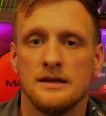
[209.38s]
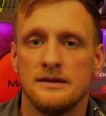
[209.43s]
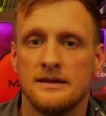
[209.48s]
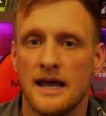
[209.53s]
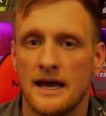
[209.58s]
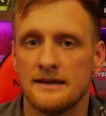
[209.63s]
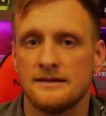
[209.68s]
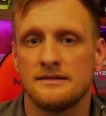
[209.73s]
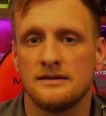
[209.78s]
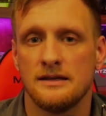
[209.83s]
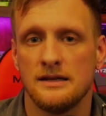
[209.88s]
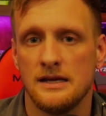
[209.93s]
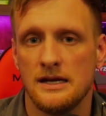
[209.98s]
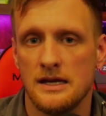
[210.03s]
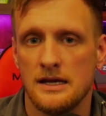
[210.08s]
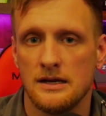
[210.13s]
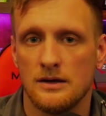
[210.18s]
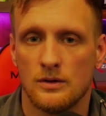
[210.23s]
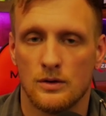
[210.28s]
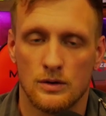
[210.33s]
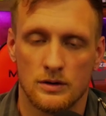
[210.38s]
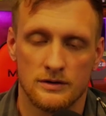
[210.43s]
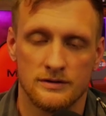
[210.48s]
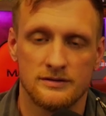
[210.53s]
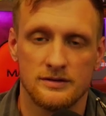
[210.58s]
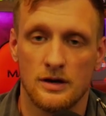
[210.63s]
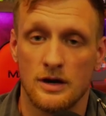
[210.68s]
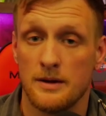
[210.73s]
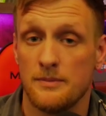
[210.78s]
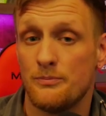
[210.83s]
Destiny, or
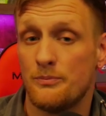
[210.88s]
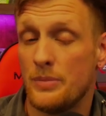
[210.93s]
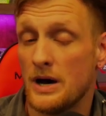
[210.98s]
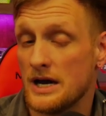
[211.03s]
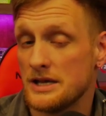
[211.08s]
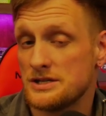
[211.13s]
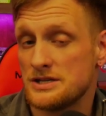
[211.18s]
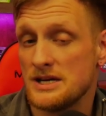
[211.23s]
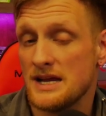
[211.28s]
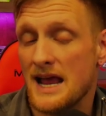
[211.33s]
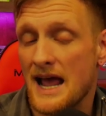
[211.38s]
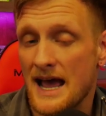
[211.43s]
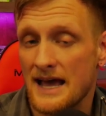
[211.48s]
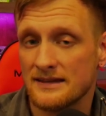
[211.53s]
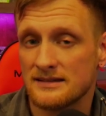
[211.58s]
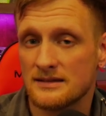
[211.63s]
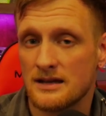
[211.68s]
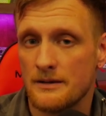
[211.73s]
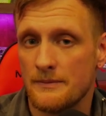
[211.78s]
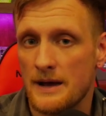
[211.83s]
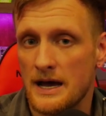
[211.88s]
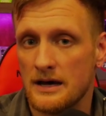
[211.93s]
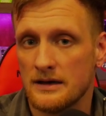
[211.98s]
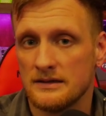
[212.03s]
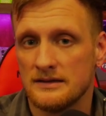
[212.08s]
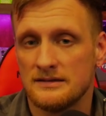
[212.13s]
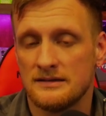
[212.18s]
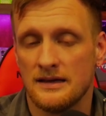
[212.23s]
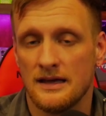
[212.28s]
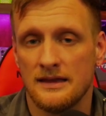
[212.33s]
sorry, Bungie has come out
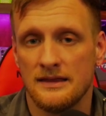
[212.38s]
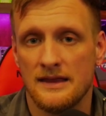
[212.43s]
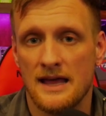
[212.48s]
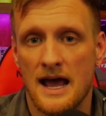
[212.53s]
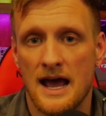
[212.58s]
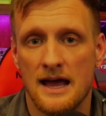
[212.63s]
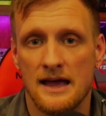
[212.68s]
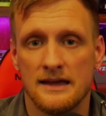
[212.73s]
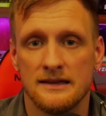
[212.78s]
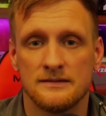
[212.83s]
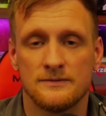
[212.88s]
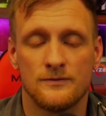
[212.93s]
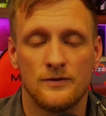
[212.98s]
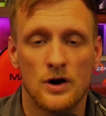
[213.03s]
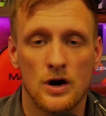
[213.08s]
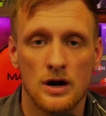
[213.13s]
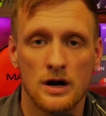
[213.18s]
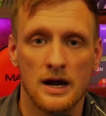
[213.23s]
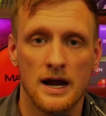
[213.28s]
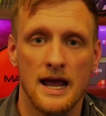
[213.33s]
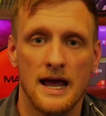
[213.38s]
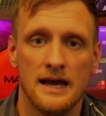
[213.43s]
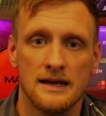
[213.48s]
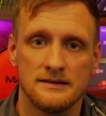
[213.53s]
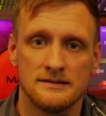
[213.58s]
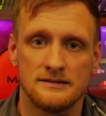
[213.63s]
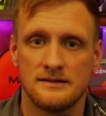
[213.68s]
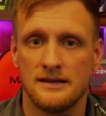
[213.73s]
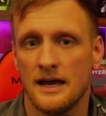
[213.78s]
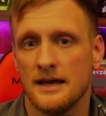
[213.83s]
and said that as far
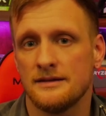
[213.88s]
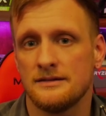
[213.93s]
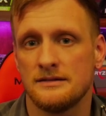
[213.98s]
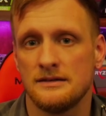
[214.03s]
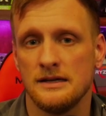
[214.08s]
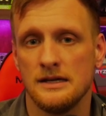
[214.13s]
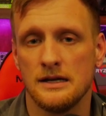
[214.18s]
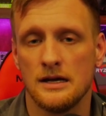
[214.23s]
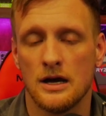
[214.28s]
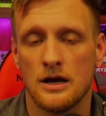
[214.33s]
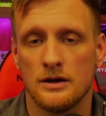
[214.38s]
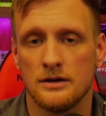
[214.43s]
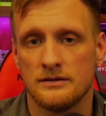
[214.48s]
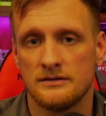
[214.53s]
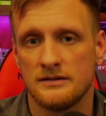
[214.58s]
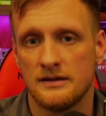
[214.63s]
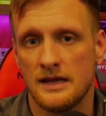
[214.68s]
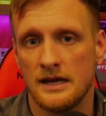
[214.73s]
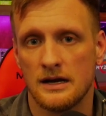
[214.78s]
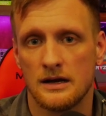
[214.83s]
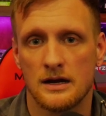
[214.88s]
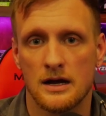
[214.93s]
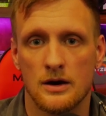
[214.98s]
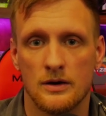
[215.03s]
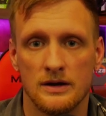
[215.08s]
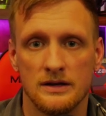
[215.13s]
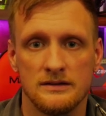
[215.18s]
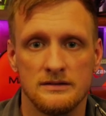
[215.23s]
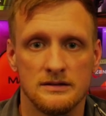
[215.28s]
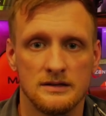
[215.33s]
as Destiny goes, they're
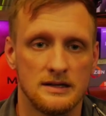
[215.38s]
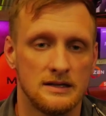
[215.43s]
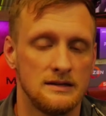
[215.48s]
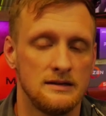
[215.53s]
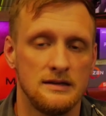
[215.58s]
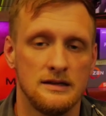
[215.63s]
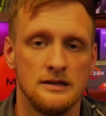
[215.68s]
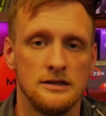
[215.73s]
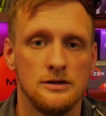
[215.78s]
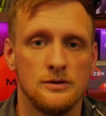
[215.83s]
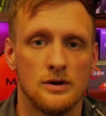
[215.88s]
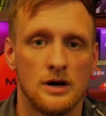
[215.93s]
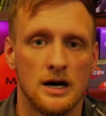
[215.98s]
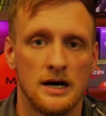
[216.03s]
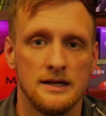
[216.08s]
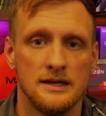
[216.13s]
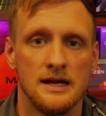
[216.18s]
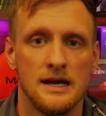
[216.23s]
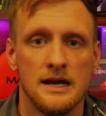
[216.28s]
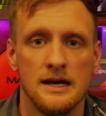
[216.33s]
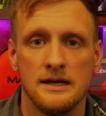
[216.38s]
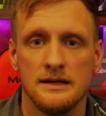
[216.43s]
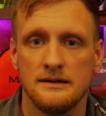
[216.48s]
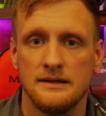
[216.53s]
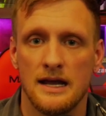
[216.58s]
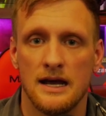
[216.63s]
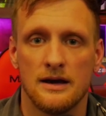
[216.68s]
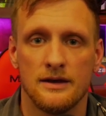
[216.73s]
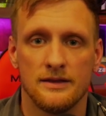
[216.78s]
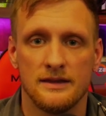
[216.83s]
going to continue on
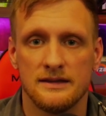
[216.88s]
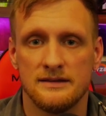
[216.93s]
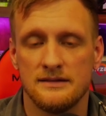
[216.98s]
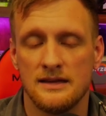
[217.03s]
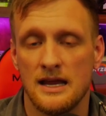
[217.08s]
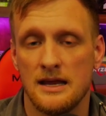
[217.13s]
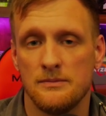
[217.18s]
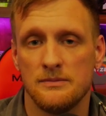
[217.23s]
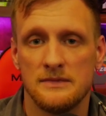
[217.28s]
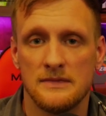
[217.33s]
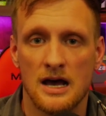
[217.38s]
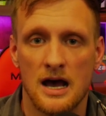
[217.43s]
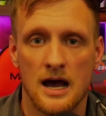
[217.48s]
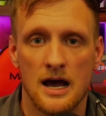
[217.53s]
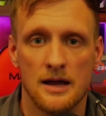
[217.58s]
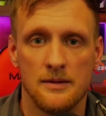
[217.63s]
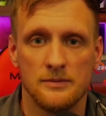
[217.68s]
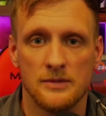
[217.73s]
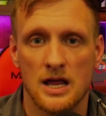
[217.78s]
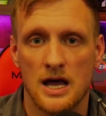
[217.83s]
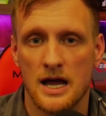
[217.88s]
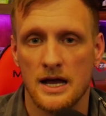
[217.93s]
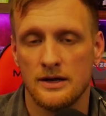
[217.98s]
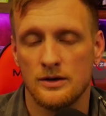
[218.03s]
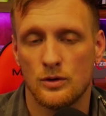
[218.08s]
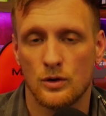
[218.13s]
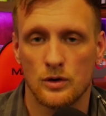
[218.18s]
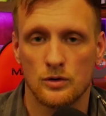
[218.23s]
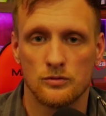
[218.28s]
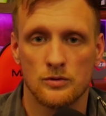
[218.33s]
down the same
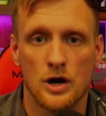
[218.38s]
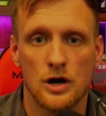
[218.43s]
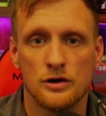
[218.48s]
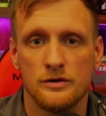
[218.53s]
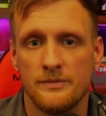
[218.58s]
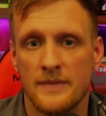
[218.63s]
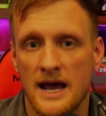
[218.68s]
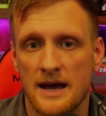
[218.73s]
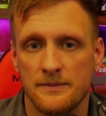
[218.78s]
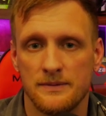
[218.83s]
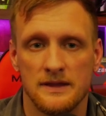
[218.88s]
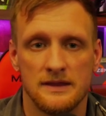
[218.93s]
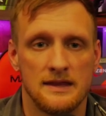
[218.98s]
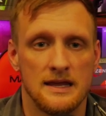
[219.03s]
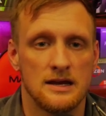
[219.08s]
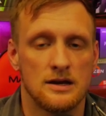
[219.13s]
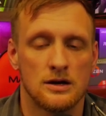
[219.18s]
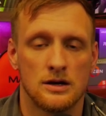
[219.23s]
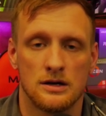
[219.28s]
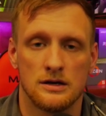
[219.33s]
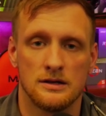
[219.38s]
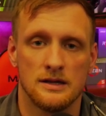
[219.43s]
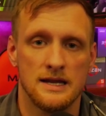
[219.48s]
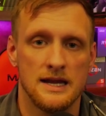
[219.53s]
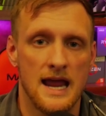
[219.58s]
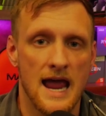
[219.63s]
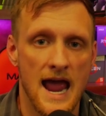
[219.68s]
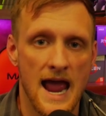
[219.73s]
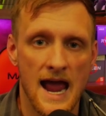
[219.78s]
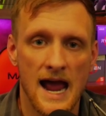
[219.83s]
timeline or roadmap that they
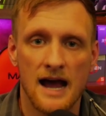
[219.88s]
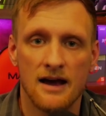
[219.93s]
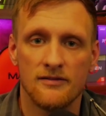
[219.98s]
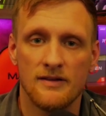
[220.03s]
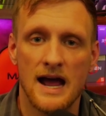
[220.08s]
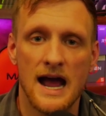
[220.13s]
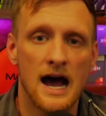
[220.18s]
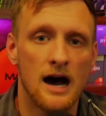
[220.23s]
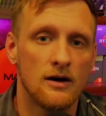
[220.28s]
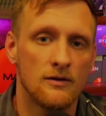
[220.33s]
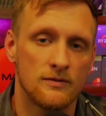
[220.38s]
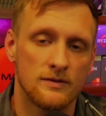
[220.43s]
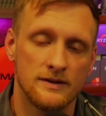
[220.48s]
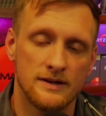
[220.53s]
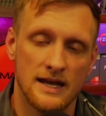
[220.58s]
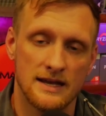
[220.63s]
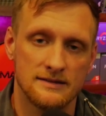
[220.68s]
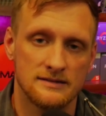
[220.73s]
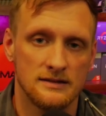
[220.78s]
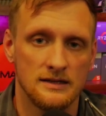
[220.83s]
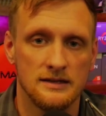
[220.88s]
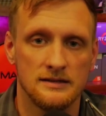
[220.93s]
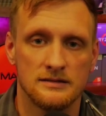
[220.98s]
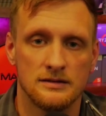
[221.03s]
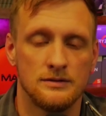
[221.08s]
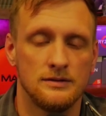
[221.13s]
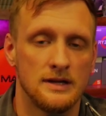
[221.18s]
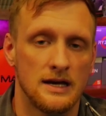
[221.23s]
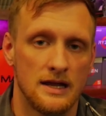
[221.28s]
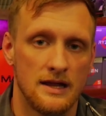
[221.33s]
currently have out for Destiny,
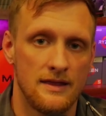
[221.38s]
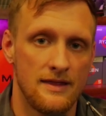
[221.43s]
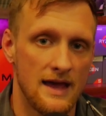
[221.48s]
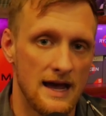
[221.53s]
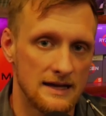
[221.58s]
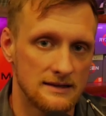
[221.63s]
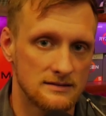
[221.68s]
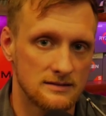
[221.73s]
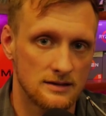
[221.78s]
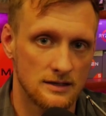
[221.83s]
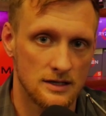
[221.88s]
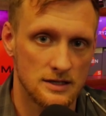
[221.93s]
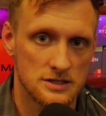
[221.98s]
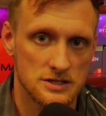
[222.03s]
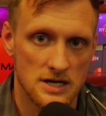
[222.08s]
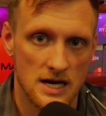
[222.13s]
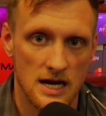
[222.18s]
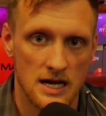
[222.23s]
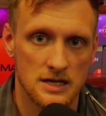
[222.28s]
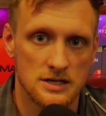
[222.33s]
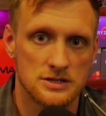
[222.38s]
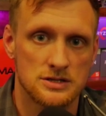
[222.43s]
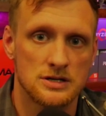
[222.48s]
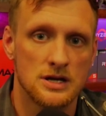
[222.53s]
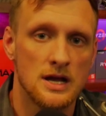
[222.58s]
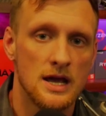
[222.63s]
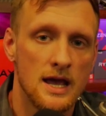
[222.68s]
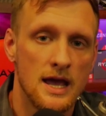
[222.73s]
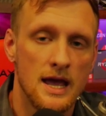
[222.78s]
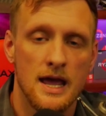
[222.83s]
so none of that's going to change,
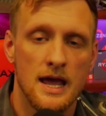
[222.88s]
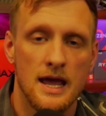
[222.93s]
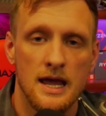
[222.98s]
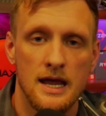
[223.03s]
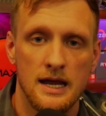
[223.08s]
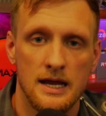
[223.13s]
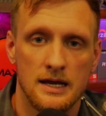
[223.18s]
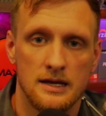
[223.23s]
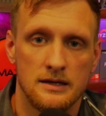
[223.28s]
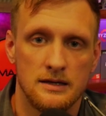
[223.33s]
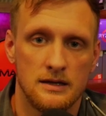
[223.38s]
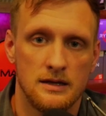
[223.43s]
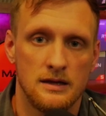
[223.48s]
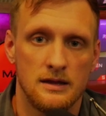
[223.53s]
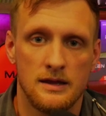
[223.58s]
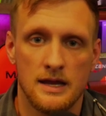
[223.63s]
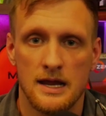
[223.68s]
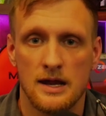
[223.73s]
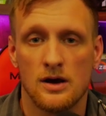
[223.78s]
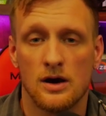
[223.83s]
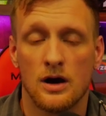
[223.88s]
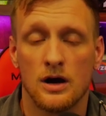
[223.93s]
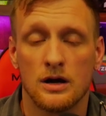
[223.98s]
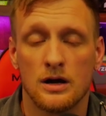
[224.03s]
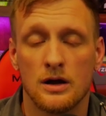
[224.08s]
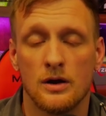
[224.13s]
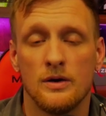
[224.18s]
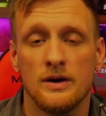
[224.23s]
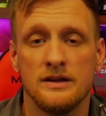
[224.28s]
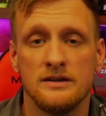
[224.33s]
and they are
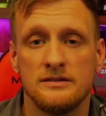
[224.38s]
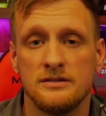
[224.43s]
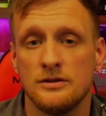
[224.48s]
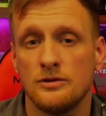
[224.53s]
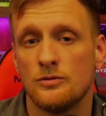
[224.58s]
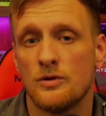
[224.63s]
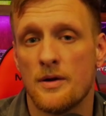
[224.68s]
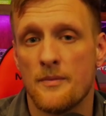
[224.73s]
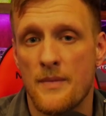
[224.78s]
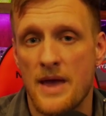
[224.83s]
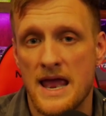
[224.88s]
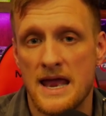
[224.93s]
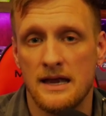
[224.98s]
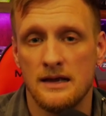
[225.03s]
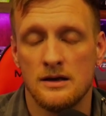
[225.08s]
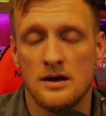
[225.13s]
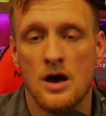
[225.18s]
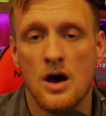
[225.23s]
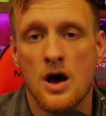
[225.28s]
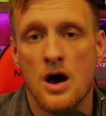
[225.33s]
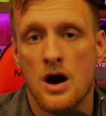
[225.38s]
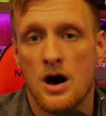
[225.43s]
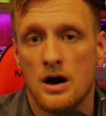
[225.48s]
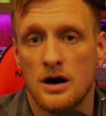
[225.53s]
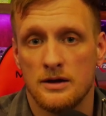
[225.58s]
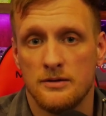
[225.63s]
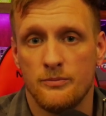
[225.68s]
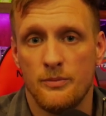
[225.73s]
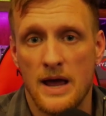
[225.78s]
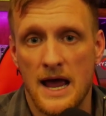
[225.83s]
going to remain
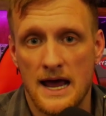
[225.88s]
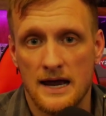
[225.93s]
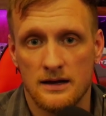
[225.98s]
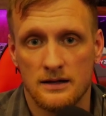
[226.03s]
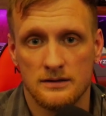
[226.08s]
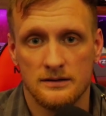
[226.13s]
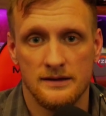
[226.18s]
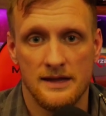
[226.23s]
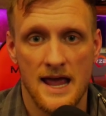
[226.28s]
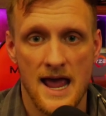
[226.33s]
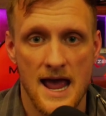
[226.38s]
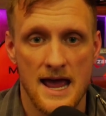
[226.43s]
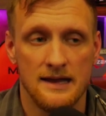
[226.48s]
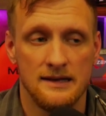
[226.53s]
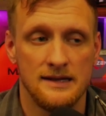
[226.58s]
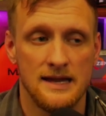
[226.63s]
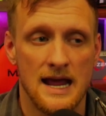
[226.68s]
on Battle dot net.